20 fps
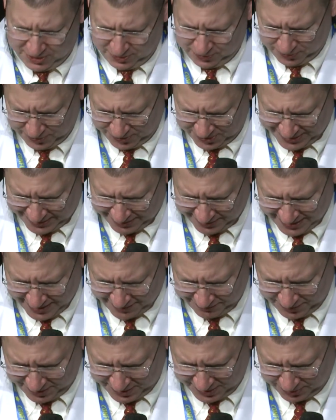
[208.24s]
or South
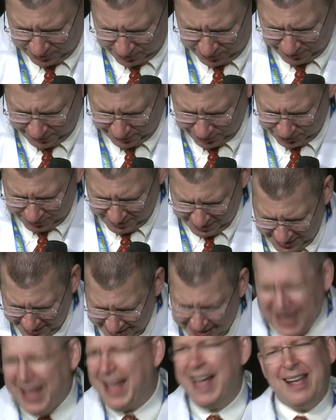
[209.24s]
African, or Australian.
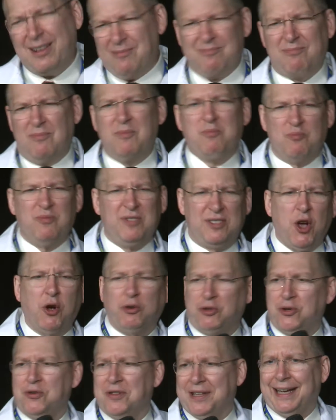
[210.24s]

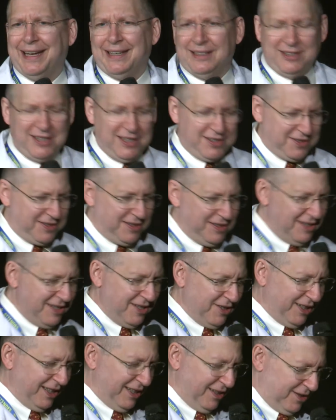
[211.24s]
Don't do that.
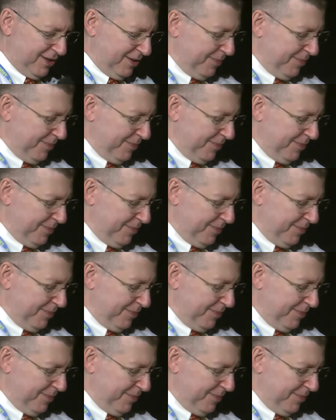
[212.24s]
You're going to...